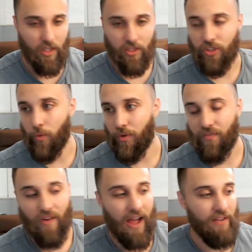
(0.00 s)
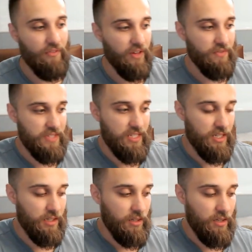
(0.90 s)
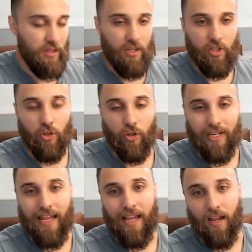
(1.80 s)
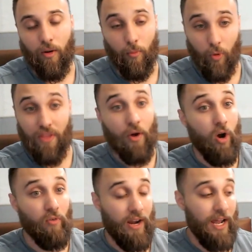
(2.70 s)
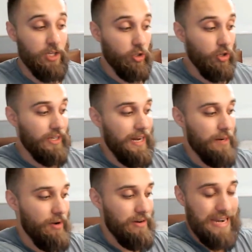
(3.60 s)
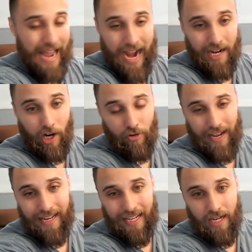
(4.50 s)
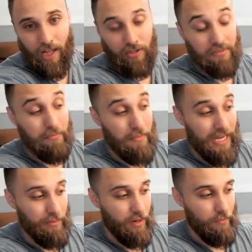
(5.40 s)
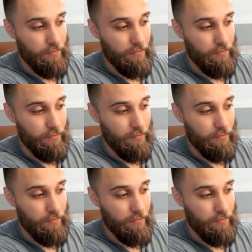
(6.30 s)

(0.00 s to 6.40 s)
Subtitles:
So with 515, you're looking at, with overhead, you're looking at about $988 minimum.